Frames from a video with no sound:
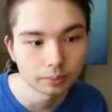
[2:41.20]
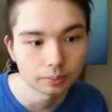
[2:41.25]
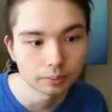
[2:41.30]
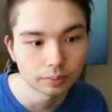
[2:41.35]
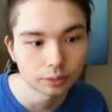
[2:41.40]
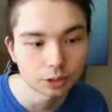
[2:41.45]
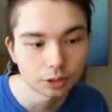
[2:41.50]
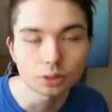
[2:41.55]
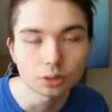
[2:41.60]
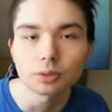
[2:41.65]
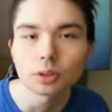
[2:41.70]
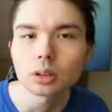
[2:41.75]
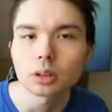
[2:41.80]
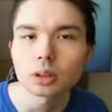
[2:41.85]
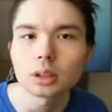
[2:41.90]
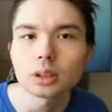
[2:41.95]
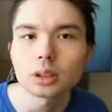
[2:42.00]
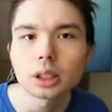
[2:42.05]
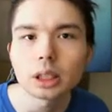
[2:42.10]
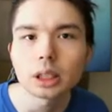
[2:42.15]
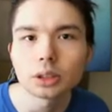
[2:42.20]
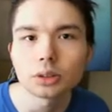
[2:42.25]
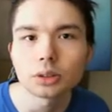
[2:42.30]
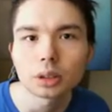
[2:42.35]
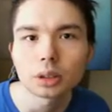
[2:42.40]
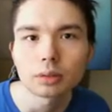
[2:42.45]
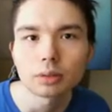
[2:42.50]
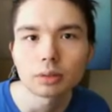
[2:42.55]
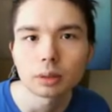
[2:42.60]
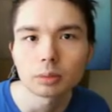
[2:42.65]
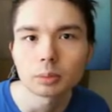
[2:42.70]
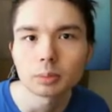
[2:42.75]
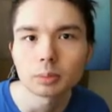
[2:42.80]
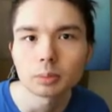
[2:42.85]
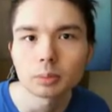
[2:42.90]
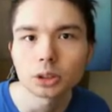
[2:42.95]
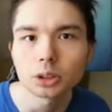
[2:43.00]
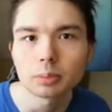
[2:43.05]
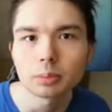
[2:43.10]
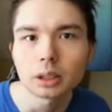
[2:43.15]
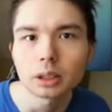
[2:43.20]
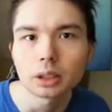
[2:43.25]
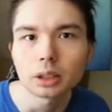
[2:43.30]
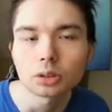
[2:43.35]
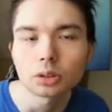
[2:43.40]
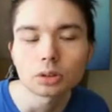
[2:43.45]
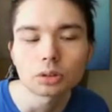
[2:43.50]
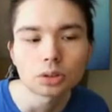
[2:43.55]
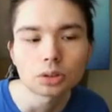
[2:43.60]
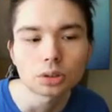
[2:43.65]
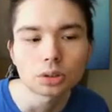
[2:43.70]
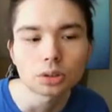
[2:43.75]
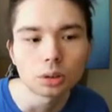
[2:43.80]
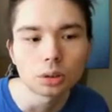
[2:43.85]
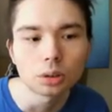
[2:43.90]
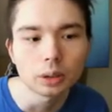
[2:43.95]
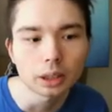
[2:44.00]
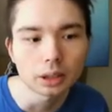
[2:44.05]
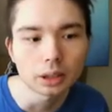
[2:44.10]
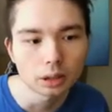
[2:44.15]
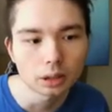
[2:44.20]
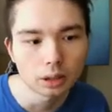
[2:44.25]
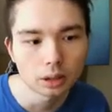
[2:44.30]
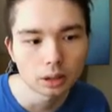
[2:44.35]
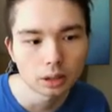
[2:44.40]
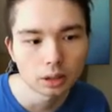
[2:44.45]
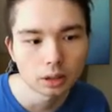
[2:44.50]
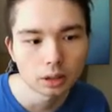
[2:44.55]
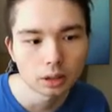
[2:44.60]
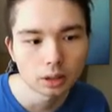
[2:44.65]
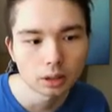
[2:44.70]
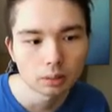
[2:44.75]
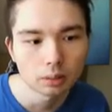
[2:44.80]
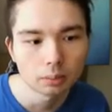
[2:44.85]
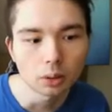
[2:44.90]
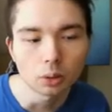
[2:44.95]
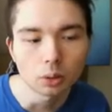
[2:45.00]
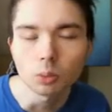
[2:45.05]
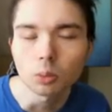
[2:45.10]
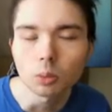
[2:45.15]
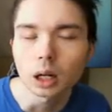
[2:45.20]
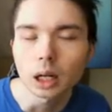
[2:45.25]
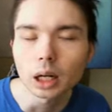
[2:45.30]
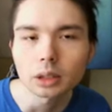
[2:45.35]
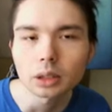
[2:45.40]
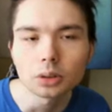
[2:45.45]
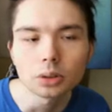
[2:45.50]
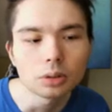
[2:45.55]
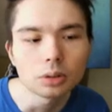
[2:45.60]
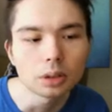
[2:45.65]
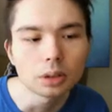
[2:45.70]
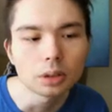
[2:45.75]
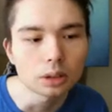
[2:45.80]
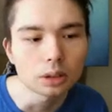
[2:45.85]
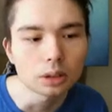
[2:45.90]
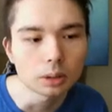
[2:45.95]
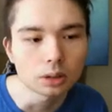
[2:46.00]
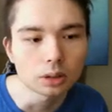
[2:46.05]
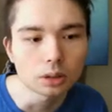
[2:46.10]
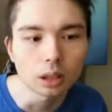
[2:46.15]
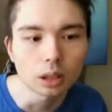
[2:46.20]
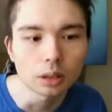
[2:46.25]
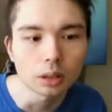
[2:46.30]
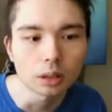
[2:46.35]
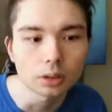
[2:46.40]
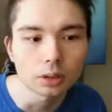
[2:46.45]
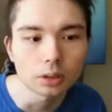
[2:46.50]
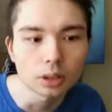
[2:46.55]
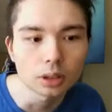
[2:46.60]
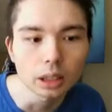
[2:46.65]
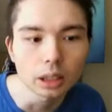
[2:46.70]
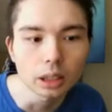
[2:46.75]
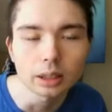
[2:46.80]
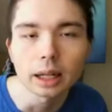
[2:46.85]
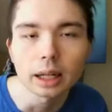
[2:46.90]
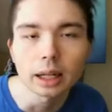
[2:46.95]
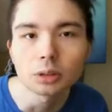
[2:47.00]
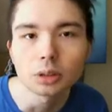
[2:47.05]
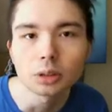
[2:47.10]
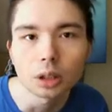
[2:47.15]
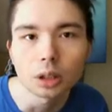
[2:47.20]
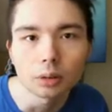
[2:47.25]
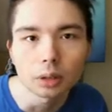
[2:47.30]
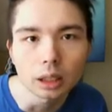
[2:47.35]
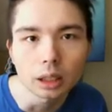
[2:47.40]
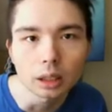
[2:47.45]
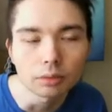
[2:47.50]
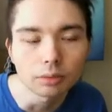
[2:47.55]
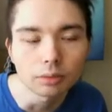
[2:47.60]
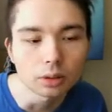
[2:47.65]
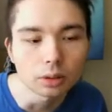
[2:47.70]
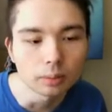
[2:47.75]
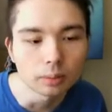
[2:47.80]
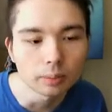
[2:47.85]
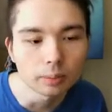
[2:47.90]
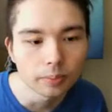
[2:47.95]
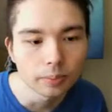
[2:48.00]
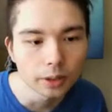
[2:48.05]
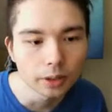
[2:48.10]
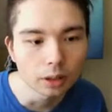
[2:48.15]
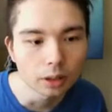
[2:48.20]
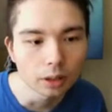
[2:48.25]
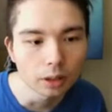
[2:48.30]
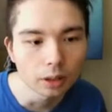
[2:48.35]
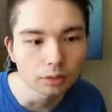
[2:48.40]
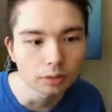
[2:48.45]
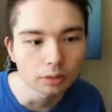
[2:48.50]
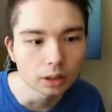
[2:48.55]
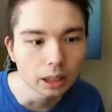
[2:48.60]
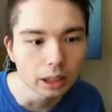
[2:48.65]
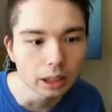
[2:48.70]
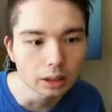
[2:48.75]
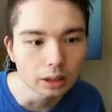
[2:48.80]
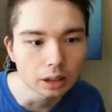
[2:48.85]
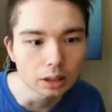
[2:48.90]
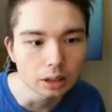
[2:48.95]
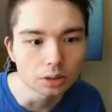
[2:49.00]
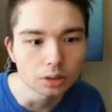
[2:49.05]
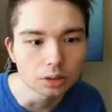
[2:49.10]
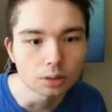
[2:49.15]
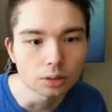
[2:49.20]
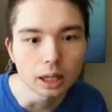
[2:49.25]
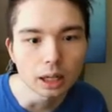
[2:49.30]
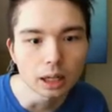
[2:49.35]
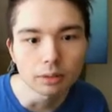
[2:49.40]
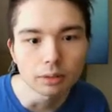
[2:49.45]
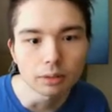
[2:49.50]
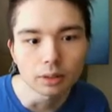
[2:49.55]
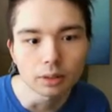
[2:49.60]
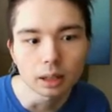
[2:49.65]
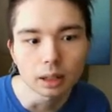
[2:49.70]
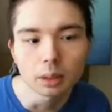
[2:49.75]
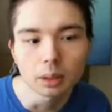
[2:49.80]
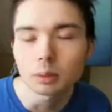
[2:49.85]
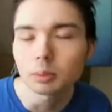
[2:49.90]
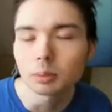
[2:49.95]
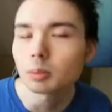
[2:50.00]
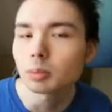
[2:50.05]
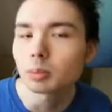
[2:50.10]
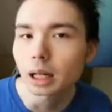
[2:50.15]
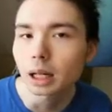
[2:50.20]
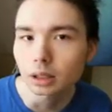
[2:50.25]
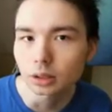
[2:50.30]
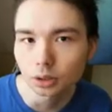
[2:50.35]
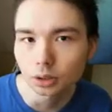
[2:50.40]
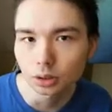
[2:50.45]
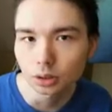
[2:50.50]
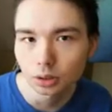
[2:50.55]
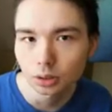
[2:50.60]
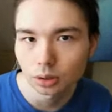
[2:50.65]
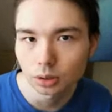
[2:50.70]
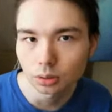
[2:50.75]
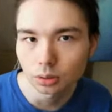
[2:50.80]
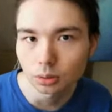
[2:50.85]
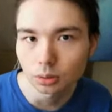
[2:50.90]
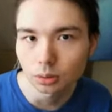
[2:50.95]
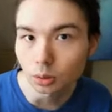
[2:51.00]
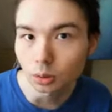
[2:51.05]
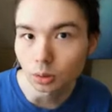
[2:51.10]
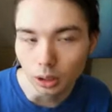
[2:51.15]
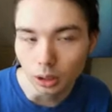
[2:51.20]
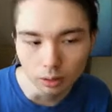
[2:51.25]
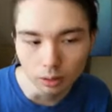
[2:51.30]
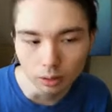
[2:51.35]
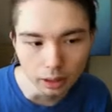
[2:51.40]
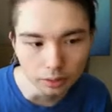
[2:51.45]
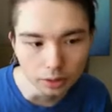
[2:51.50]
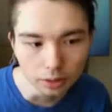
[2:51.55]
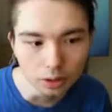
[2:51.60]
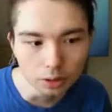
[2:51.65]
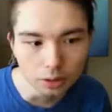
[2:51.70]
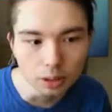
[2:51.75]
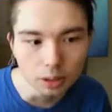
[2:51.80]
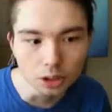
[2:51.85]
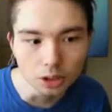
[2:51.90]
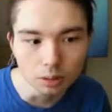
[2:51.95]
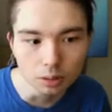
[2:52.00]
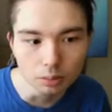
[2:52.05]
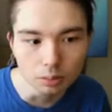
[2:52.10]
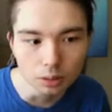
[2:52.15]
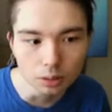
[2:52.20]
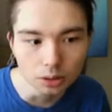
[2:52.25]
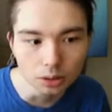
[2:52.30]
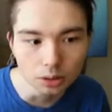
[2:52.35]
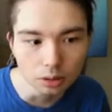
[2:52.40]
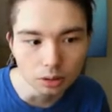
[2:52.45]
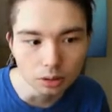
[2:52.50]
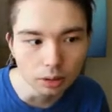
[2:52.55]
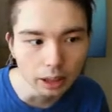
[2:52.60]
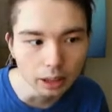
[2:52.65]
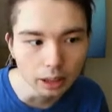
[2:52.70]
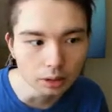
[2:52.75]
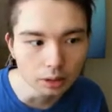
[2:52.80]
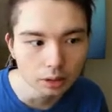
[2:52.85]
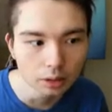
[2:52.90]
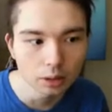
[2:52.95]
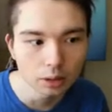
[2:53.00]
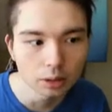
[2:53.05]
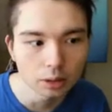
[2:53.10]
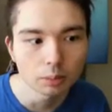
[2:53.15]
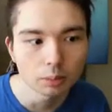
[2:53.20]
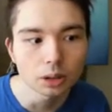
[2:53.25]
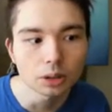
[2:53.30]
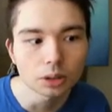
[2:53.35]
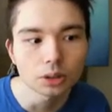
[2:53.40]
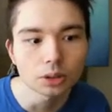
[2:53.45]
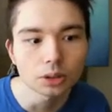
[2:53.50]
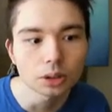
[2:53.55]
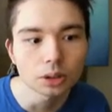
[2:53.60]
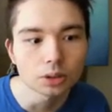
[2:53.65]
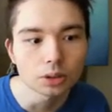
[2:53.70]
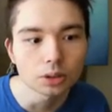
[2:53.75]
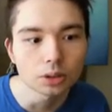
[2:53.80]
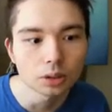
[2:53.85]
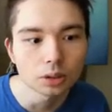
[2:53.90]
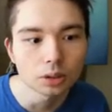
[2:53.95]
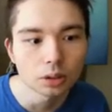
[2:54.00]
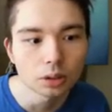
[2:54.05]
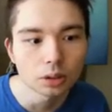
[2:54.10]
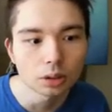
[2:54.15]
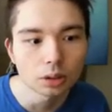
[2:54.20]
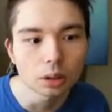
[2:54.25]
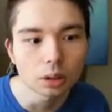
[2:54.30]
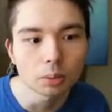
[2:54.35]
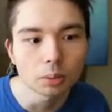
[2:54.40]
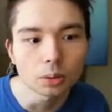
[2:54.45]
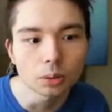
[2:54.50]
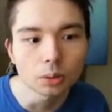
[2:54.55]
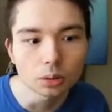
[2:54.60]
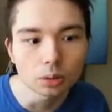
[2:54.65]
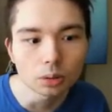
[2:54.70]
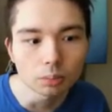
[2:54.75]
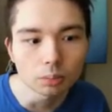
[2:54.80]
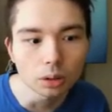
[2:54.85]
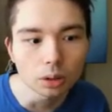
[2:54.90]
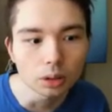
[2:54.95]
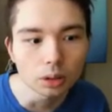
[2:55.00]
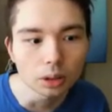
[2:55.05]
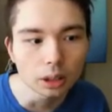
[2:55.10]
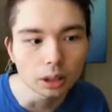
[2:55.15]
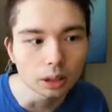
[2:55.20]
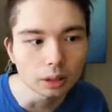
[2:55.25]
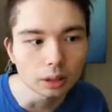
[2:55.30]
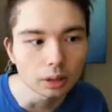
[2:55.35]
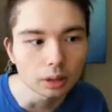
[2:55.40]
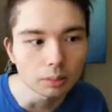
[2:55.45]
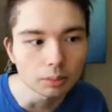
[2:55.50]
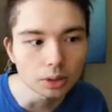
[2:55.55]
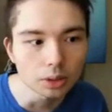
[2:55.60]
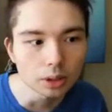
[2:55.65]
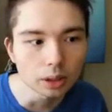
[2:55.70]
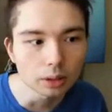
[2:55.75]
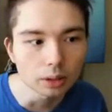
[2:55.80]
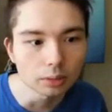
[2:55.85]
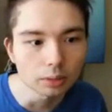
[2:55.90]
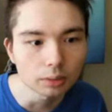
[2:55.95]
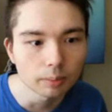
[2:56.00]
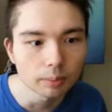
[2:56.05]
Just volunteer to give up the bishop here. This looks so weird. But why do this? Because after take, now you go e4. Now after knight d2, f5. Maybe black's doing well here. This bishop isn't great because it's got a pawn blocking himself.